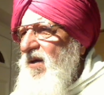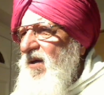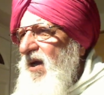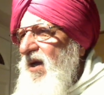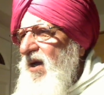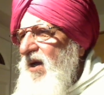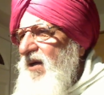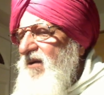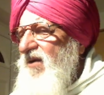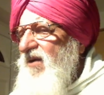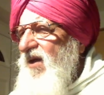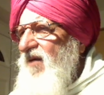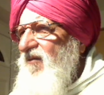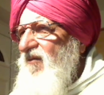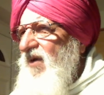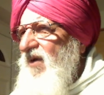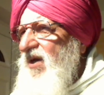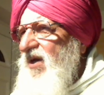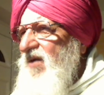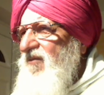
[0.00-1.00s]
and there are
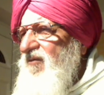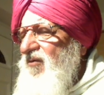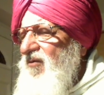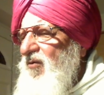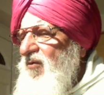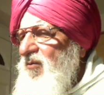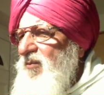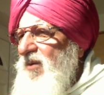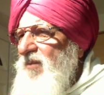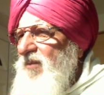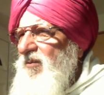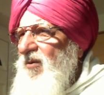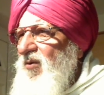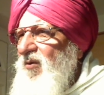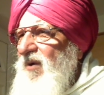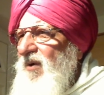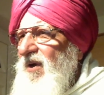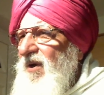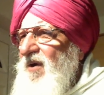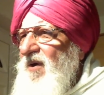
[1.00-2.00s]
very few people
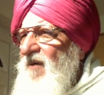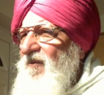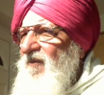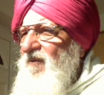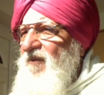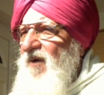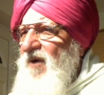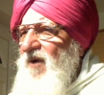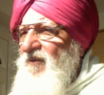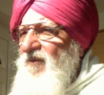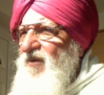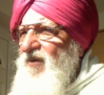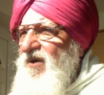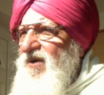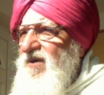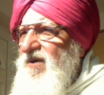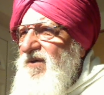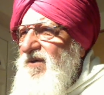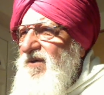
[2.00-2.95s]
who have come forward.